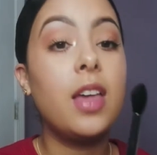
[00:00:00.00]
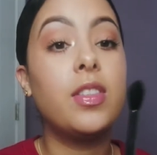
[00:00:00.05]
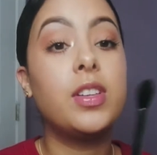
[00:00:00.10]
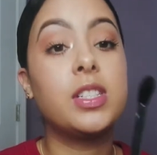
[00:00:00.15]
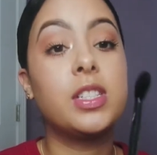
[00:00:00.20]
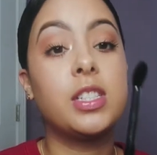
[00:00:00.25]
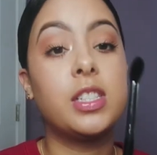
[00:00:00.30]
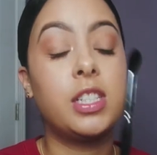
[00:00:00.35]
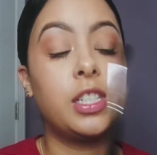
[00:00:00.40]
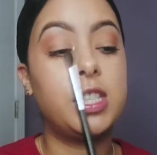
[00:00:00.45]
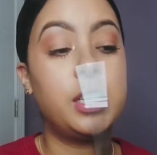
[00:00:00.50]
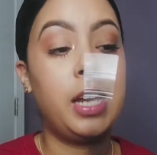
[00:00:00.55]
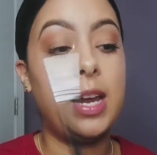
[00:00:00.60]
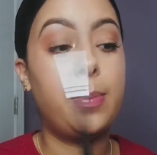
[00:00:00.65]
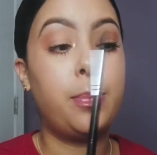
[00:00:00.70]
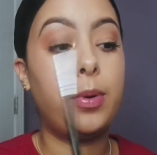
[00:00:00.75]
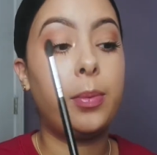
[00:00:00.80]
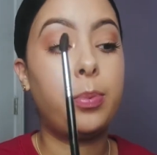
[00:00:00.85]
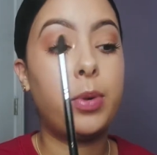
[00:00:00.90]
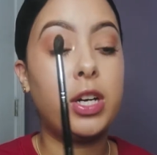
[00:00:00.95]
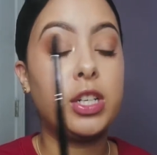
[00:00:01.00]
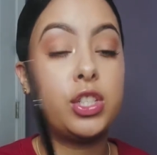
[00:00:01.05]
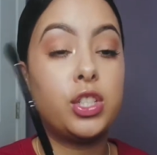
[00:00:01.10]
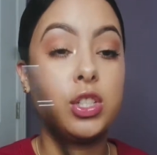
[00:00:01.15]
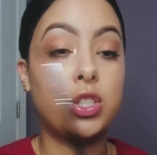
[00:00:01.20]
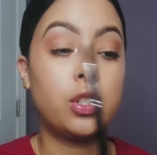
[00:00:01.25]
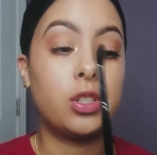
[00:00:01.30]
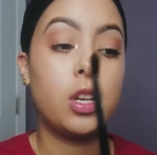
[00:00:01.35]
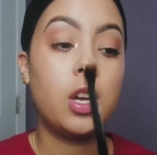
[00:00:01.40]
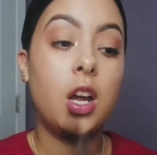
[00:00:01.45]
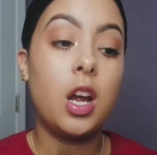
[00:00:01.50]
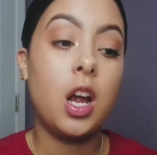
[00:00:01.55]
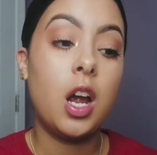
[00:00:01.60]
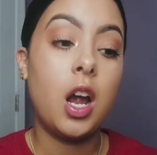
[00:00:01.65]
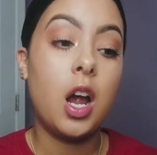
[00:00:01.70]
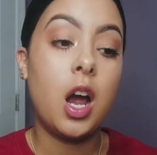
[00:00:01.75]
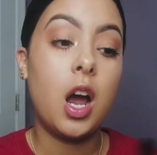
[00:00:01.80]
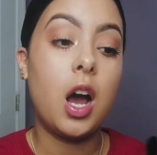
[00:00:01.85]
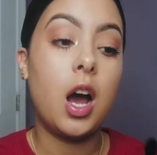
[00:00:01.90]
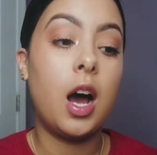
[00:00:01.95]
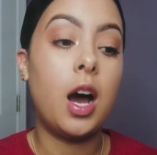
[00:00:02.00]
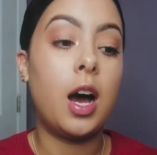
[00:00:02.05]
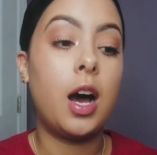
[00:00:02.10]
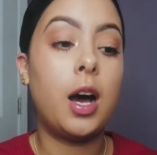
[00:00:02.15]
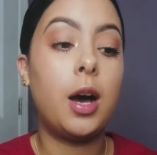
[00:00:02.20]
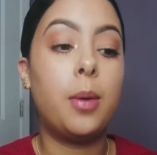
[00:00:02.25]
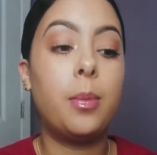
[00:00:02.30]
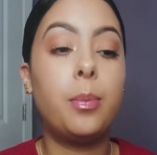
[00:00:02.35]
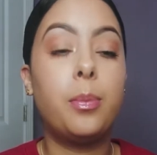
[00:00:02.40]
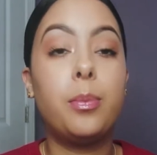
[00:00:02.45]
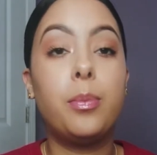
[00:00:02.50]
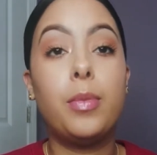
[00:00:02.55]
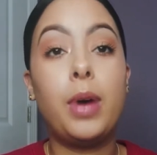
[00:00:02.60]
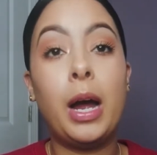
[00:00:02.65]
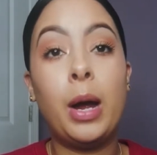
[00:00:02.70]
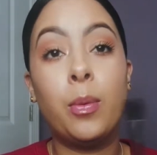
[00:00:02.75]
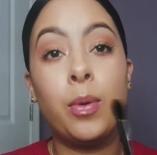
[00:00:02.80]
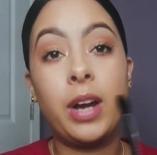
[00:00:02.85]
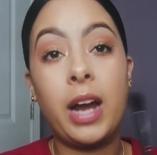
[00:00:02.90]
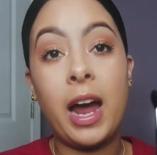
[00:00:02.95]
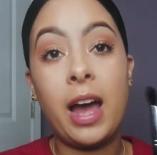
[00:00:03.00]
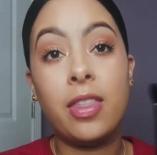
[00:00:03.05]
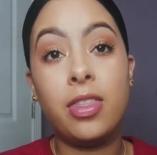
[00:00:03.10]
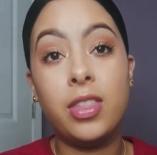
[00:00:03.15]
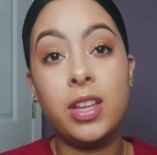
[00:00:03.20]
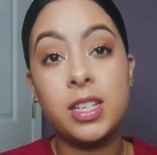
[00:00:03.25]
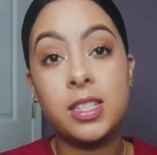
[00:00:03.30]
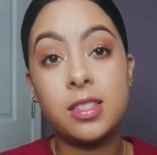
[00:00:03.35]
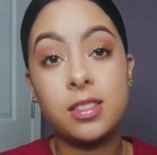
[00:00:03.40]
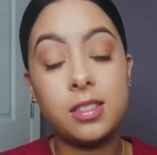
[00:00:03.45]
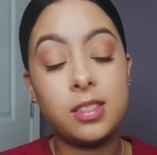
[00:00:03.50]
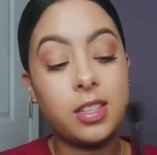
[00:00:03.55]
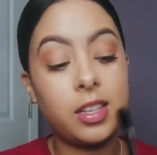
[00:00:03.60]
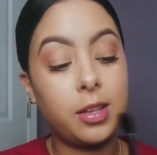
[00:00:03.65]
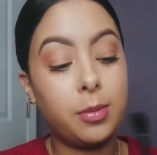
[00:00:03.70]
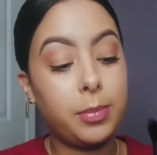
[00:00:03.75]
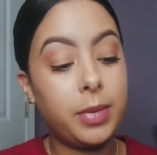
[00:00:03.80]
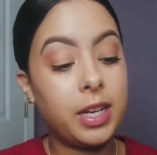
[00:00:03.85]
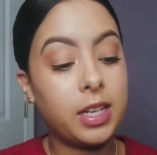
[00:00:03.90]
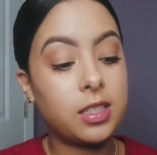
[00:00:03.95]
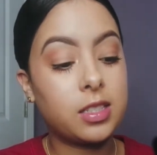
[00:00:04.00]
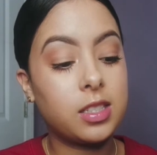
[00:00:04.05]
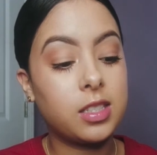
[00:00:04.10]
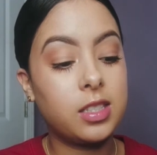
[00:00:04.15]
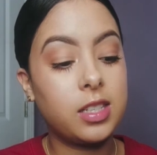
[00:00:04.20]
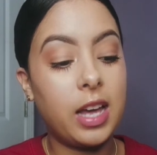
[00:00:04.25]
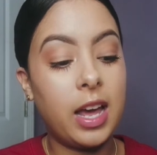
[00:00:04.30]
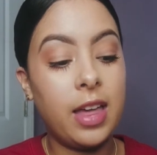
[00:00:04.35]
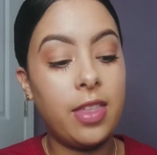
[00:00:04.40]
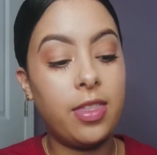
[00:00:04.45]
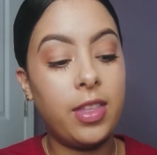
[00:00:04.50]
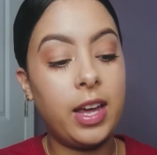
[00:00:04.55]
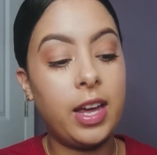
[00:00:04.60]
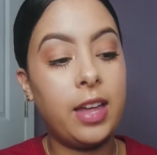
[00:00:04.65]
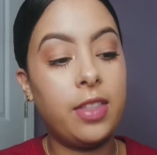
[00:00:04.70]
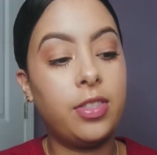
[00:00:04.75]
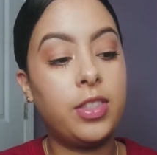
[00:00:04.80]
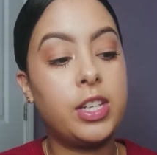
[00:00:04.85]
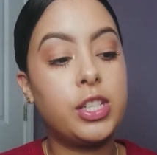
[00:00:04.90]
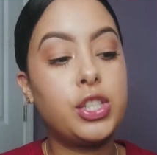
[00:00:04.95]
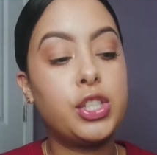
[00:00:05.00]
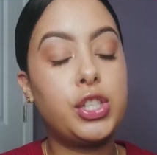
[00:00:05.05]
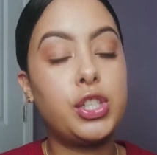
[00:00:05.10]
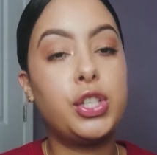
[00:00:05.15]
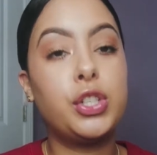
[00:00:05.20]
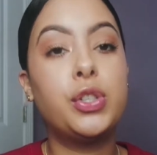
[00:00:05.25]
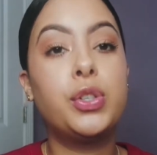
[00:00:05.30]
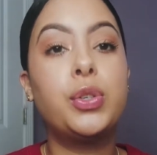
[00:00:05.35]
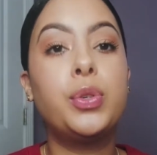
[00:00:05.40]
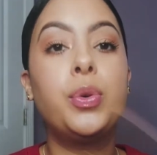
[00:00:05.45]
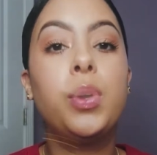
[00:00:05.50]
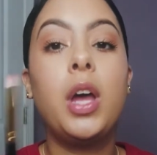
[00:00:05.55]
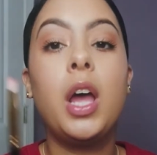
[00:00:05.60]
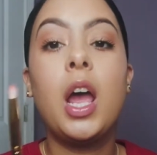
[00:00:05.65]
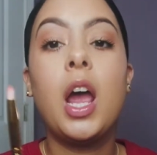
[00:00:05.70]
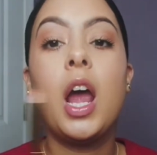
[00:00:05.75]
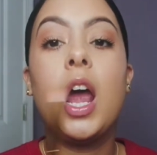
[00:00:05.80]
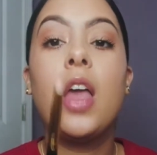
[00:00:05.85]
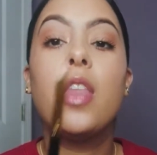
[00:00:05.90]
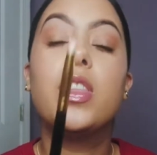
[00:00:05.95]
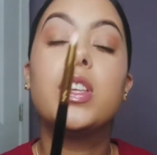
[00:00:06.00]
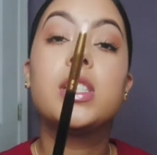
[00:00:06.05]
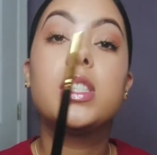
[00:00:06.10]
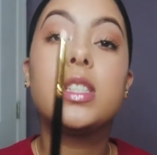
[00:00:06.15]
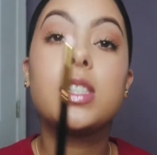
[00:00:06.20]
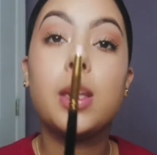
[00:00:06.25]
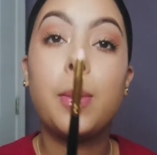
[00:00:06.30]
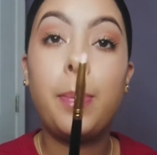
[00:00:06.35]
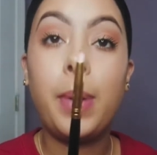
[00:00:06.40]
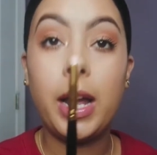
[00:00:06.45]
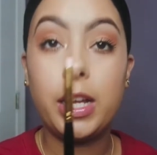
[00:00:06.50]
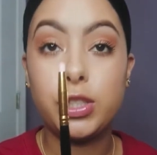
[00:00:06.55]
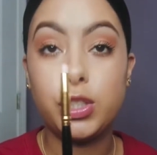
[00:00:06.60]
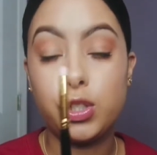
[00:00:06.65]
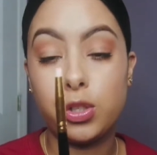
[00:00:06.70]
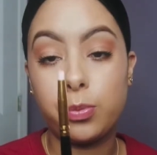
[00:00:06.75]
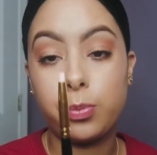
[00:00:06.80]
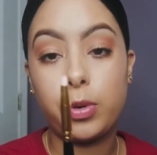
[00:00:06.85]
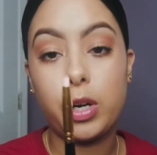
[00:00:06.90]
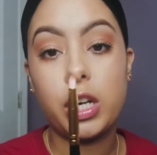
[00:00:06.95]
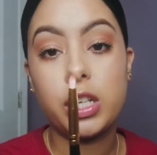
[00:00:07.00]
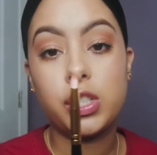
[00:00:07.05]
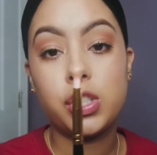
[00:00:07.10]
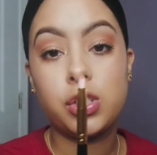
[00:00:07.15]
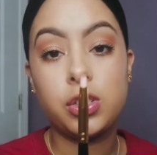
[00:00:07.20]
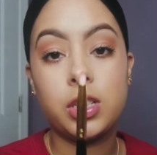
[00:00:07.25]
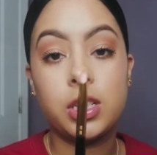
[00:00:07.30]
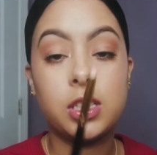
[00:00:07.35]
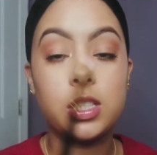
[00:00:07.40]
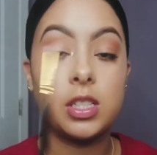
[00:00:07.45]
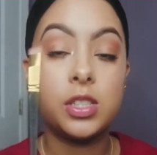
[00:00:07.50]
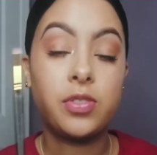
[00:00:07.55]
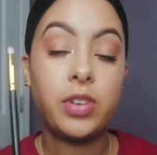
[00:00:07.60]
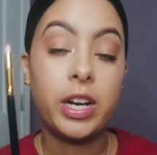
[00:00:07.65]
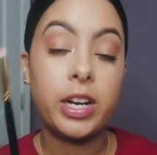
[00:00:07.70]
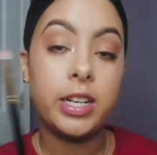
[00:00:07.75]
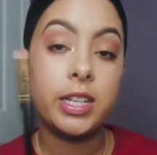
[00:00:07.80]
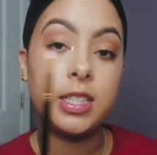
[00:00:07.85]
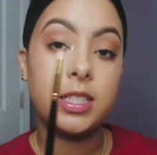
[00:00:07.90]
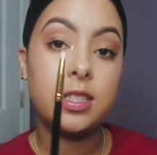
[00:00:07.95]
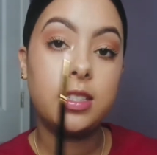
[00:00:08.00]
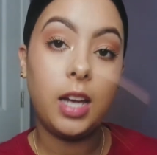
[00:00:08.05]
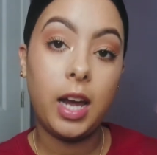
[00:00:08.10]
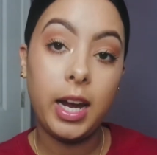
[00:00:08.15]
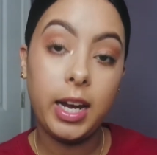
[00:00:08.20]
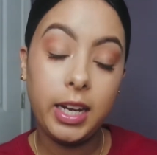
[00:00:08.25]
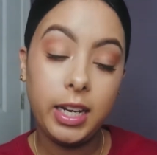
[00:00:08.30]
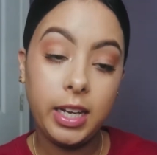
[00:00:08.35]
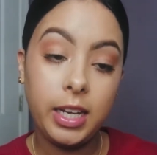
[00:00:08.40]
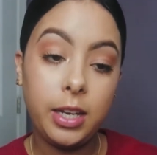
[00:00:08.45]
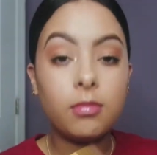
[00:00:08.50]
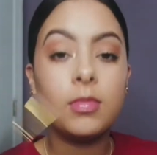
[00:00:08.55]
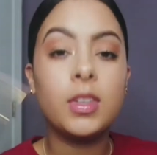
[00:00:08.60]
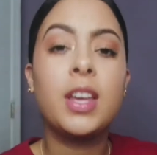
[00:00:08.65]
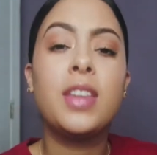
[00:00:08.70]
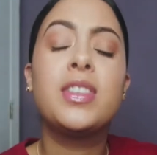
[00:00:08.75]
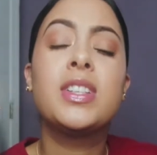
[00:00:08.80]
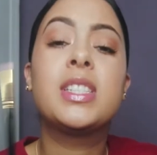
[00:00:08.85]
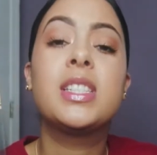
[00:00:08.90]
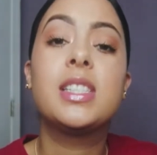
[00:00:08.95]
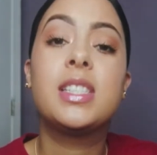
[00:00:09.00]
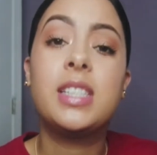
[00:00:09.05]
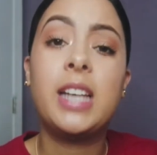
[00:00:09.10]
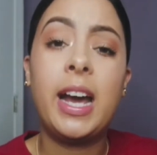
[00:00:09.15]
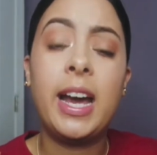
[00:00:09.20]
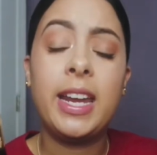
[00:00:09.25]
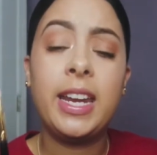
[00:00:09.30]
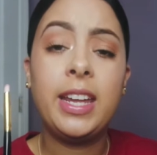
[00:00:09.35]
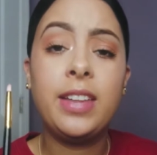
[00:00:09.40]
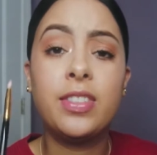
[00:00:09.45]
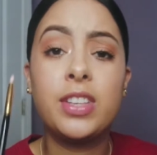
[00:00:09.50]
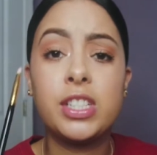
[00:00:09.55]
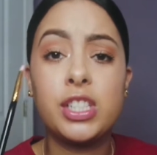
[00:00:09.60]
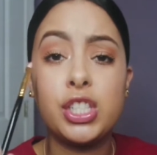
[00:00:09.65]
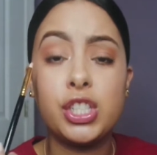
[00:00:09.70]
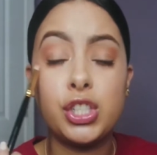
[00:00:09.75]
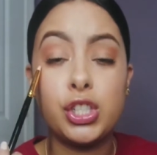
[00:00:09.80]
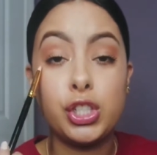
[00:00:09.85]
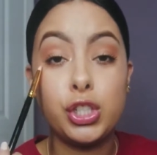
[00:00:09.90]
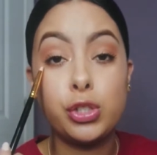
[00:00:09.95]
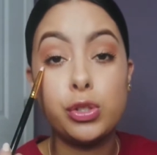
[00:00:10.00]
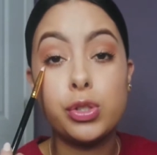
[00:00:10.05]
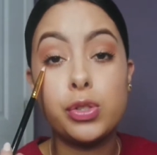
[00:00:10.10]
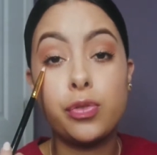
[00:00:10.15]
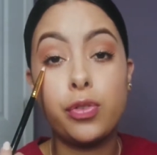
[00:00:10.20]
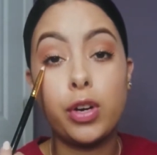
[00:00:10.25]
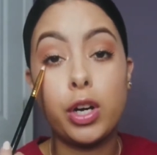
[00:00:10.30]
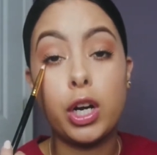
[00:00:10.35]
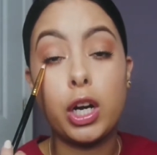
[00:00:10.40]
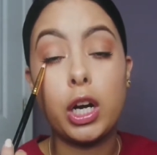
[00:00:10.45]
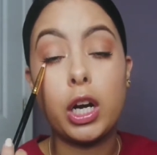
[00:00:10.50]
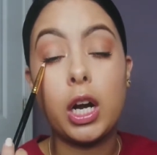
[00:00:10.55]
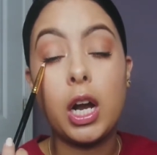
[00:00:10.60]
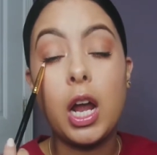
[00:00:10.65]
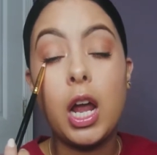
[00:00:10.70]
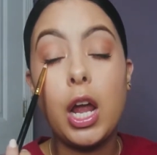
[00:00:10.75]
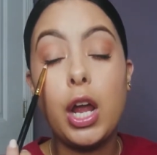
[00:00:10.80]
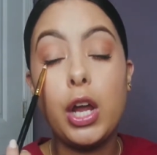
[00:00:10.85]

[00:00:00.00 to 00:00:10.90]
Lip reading: This is the taper brush. I would add this into the mix. And then this too, this is a pencil brush. This is very tiny. This is tiny. This is used for,